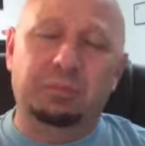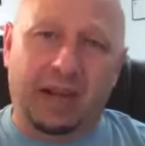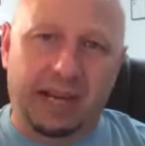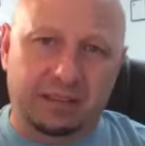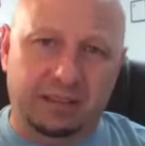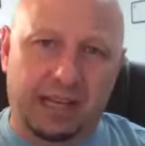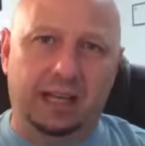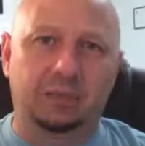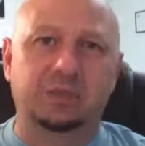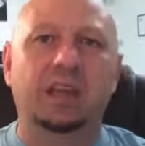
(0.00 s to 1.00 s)
bad
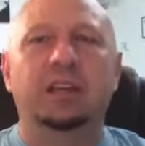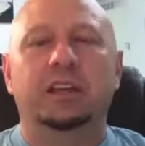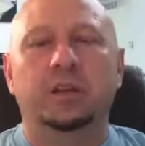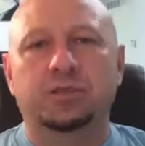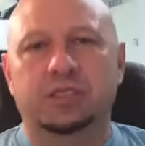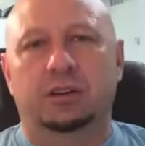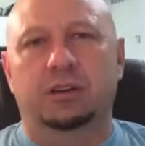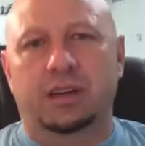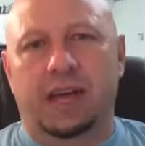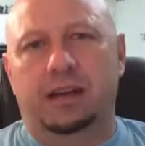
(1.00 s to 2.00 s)
times you
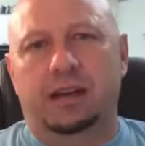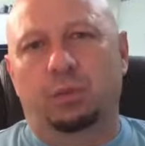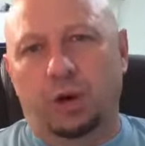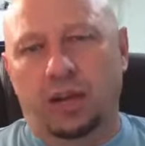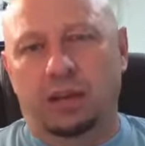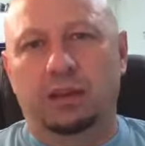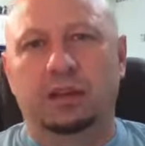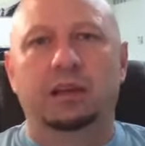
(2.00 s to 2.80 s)
still got a right